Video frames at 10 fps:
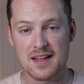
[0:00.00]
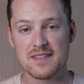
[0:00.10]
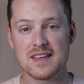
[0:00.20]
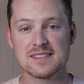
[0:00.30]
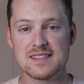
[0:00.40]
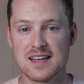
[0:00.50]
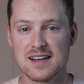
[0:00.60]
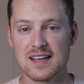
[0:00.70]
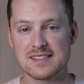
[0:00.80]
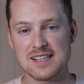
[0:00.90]
This
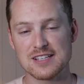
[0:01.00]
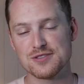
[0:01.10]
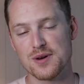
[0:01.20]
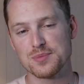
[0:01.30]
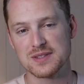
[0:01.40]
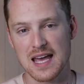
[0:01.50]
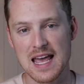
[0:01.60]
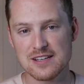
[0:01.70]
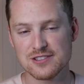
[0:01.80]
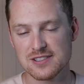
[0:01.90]
then sets you up with the
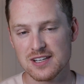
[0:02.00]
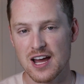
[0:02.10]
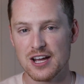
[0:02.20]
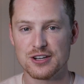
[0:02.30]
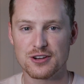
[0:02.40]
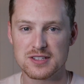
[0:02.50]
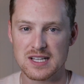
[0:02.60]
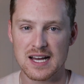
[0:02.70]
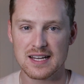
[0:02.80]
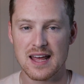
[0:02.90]
agent, your
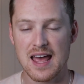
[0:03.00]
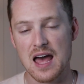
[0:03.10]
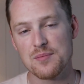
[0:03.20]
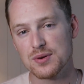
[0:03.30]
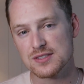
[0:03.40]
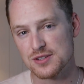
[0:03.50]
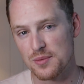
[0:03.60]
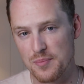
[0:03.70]
client, and puts your